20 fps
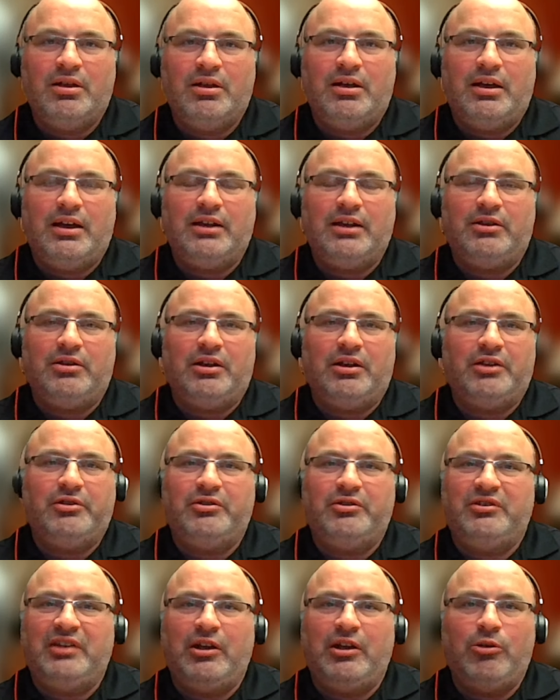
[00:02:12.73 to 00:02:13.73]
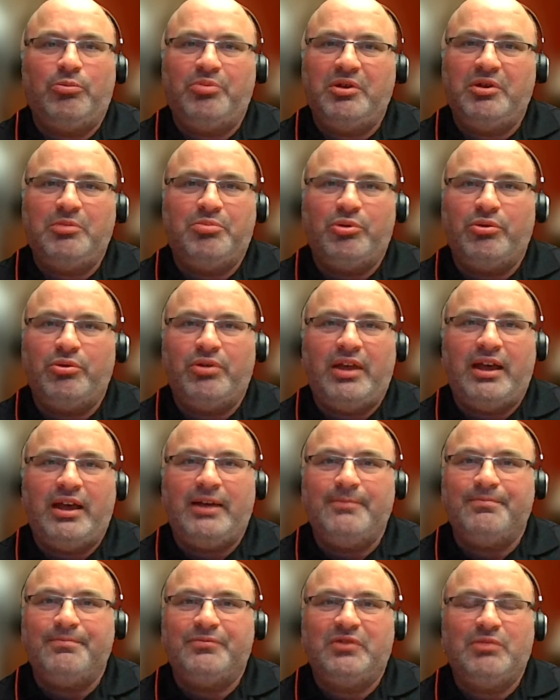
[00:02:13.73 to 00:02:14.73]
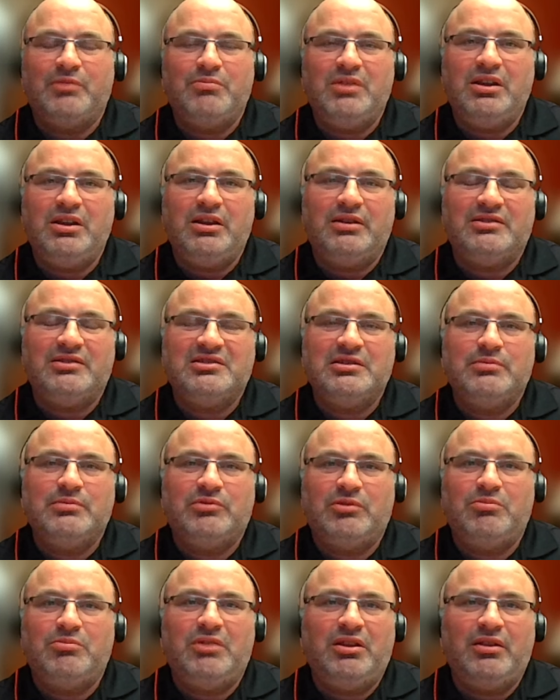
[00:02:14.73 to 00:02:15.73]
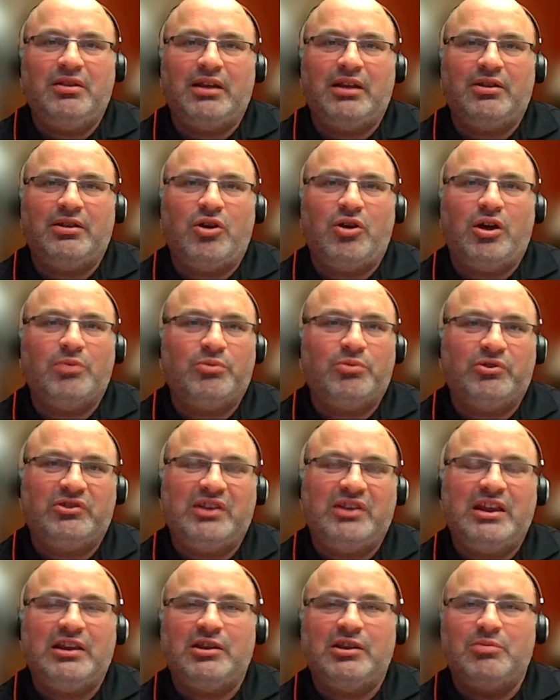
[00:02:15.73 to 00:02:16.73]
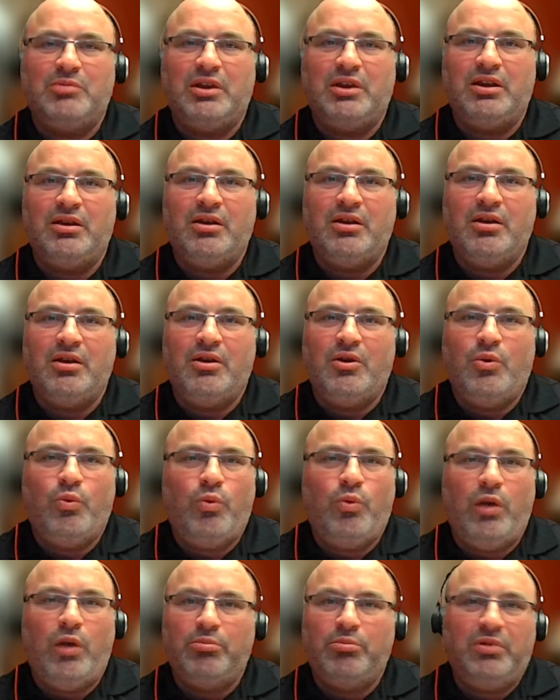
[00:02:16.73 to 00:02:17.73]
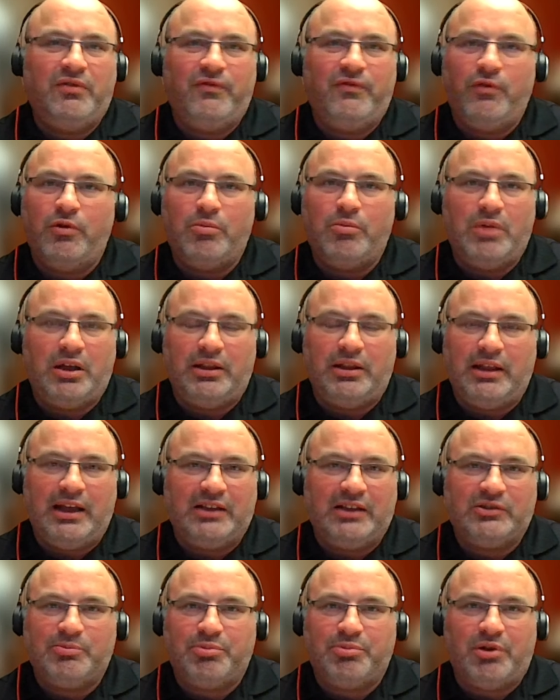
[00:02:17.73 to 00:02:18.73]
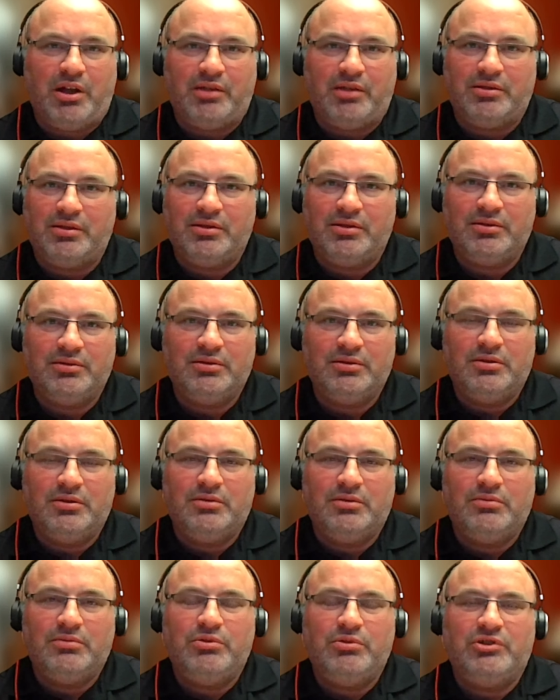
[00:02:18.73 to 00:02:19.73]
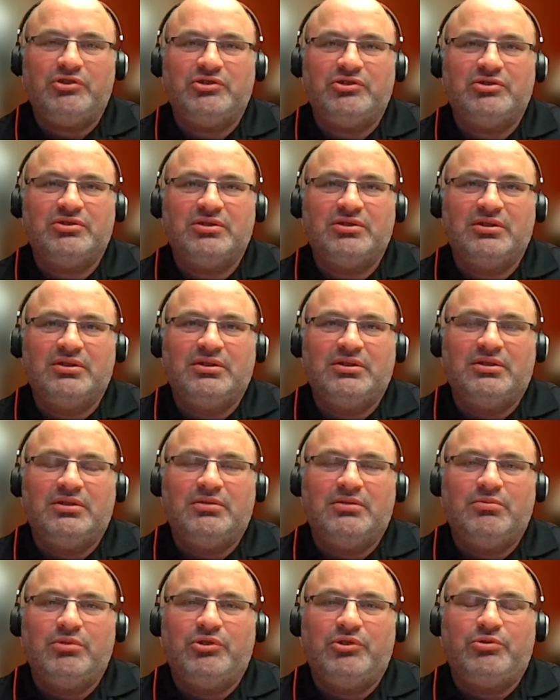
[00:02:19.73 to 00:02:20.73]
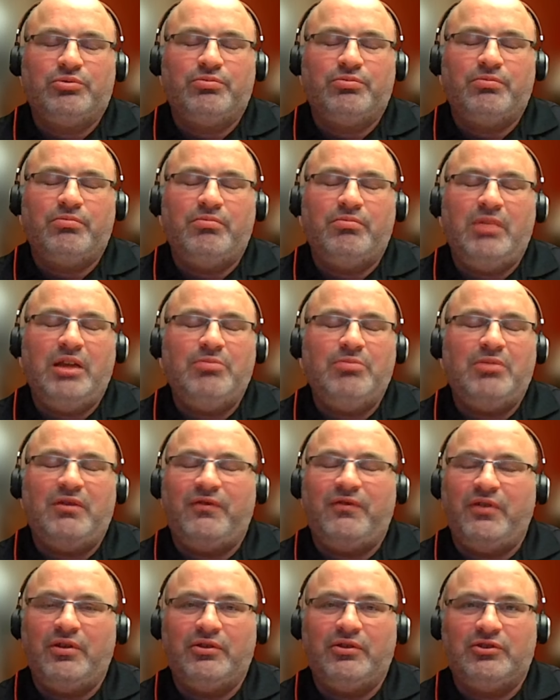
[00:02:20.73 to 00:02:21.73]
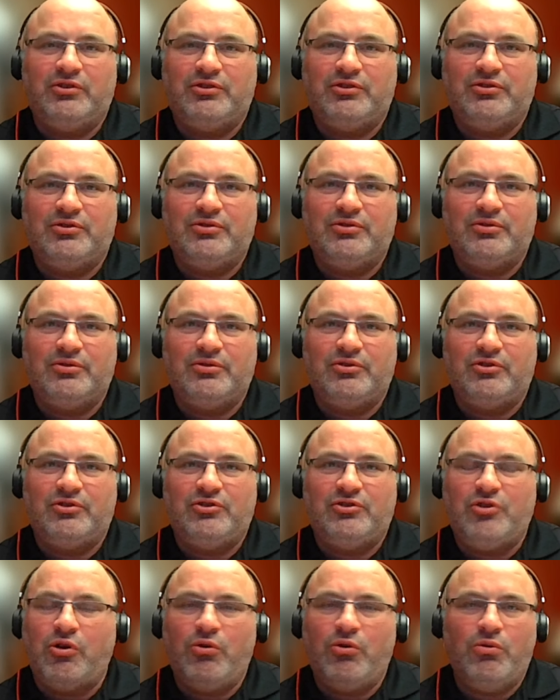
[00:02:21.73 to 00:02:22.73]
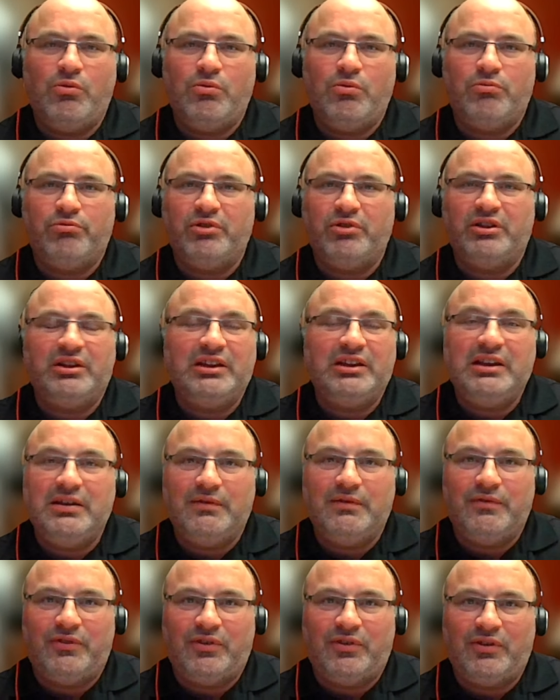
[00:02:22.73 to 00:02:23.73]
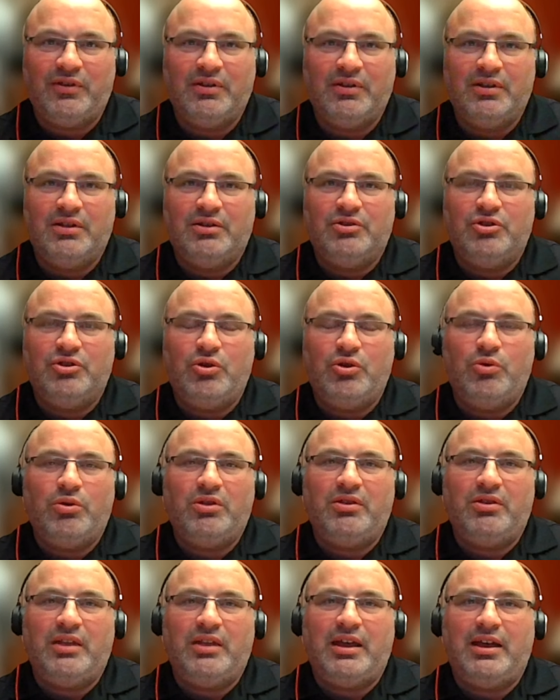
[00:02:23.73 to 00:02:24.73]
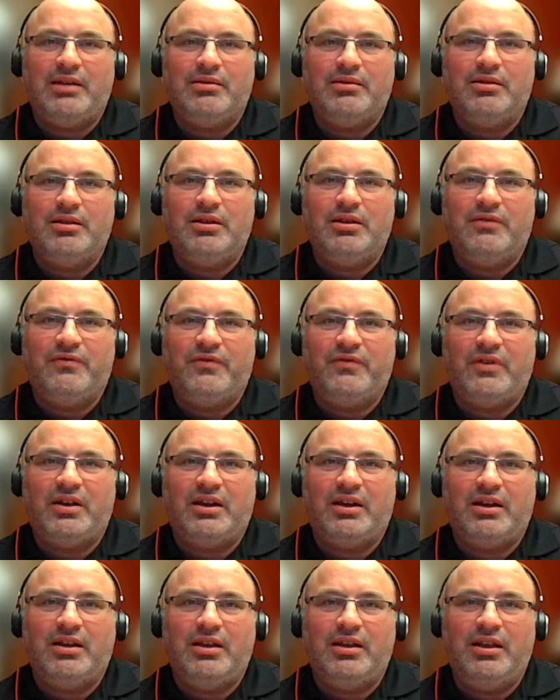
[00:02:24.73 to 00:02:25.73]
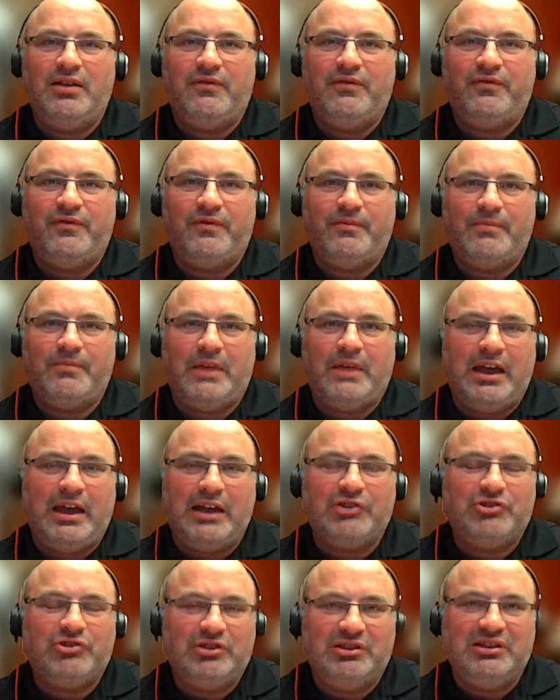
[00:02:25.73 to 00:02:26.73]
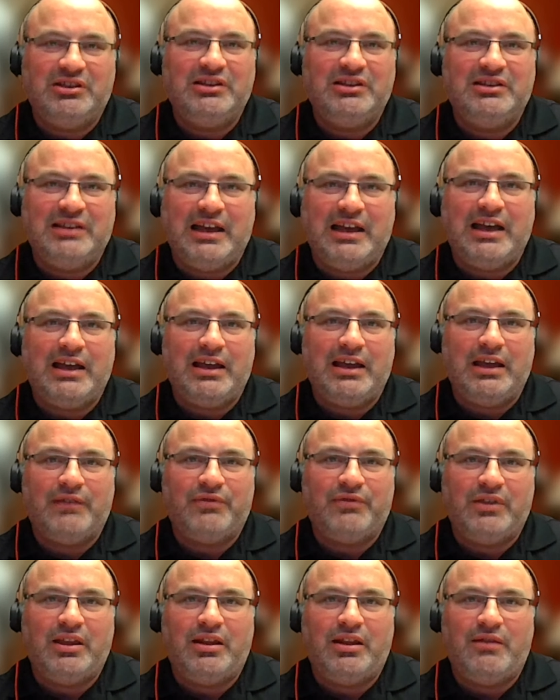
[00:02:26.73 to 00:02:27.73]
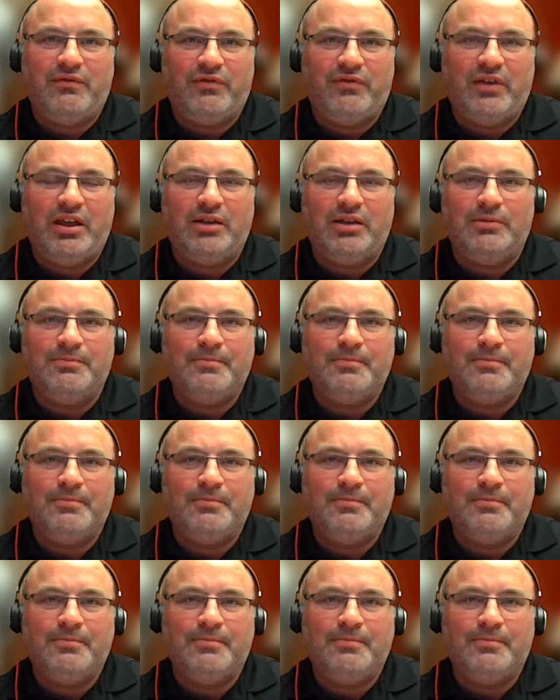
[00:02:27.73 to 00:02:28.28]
I, I could tell people that to me, it seemed to me that God was taking me well before my last breath, which which made me feel so relieved, knowing that if I, if I actually did die after that event,